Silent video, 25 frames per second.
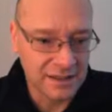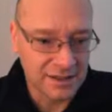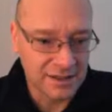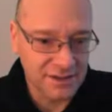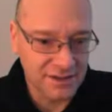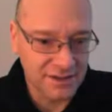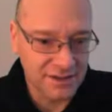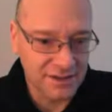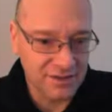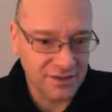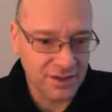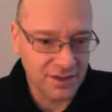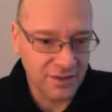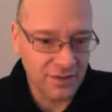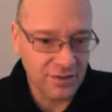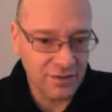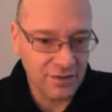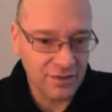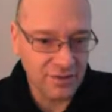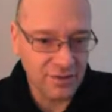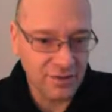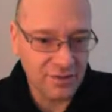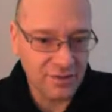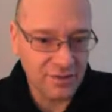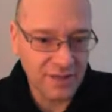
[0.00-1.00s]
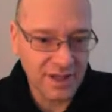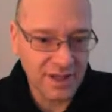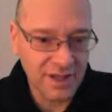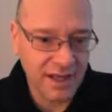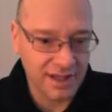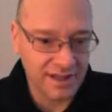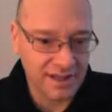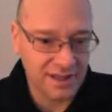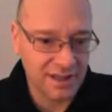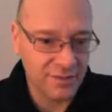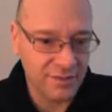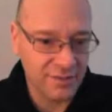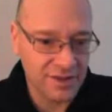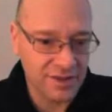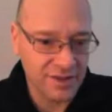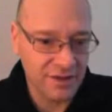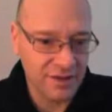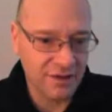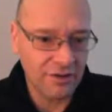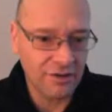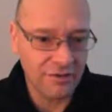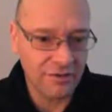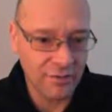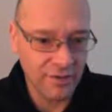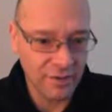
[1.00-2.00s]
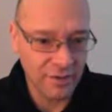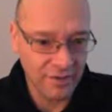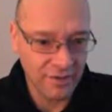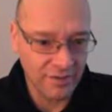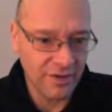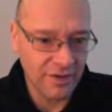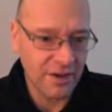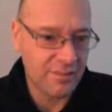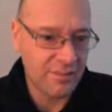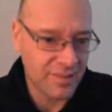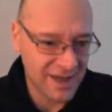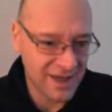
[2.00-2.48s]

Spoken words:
So so we start off with